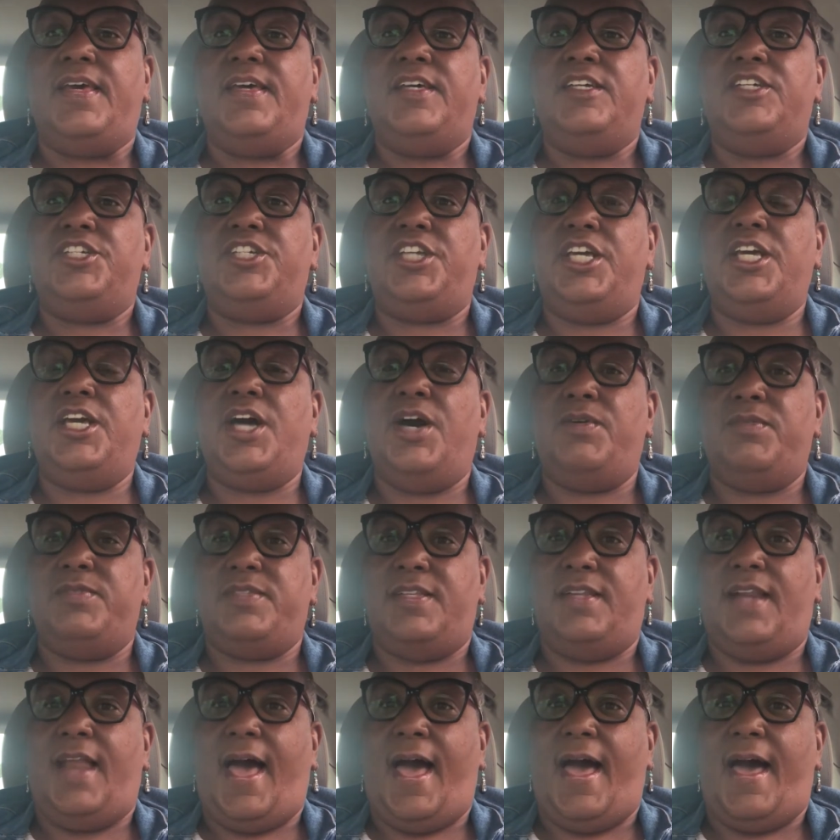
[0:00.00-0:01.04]
She goes
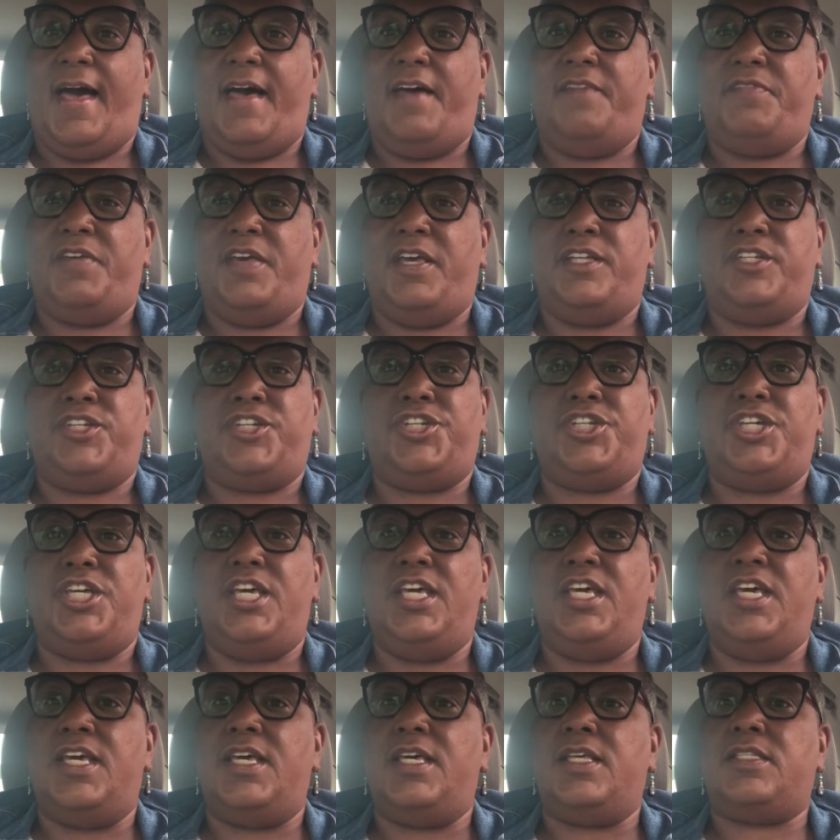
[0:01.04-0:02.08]
live and
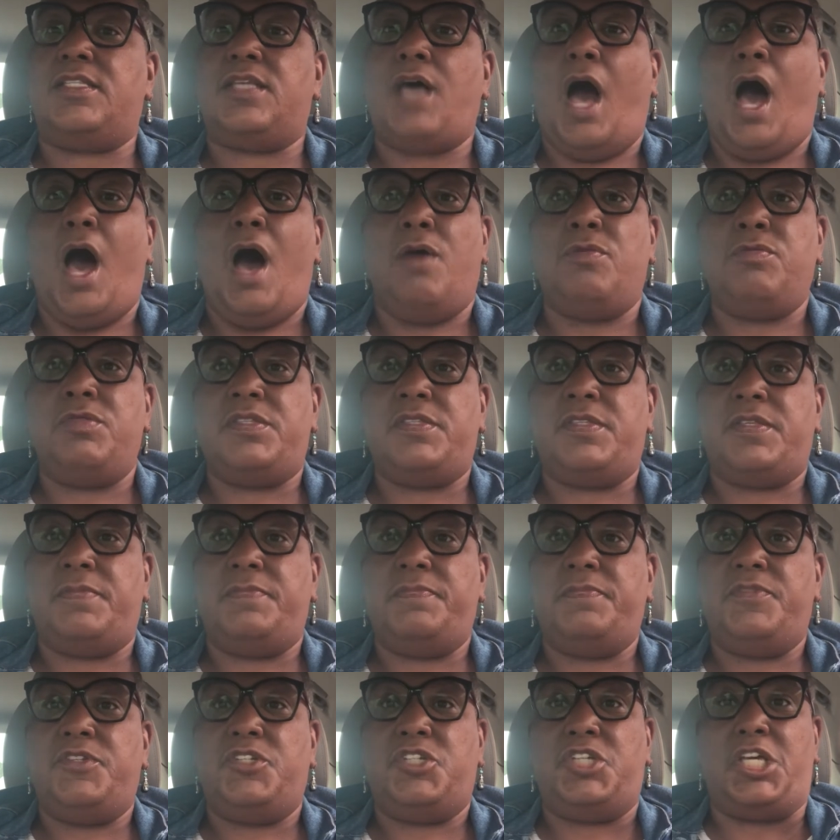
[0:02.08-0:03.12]
she is
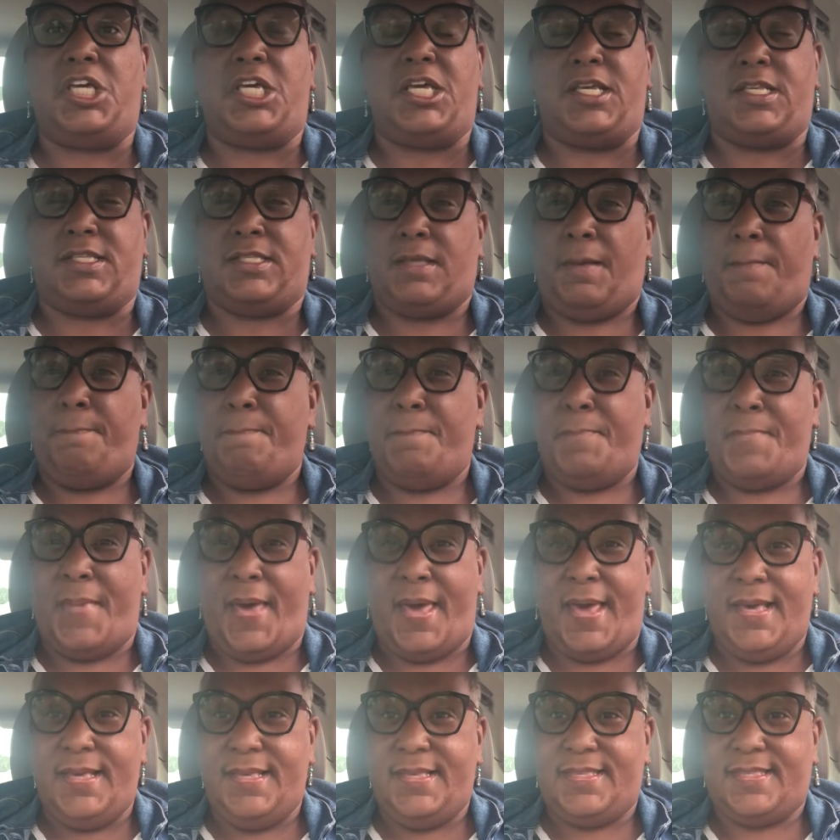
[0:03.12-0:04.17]
awesome. She is
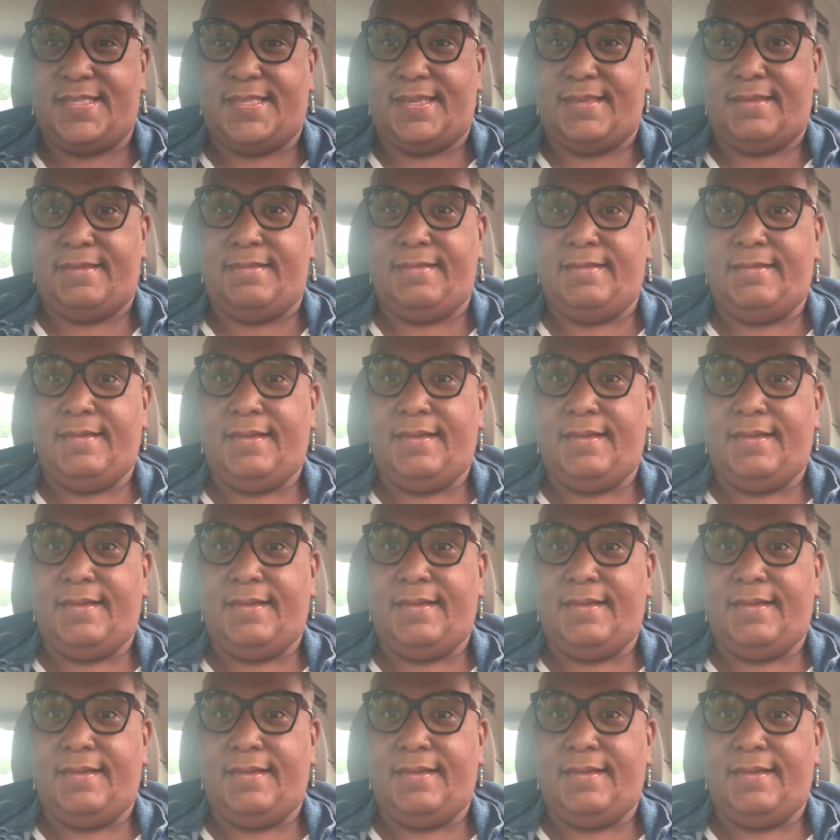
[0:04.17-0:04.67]
amazing.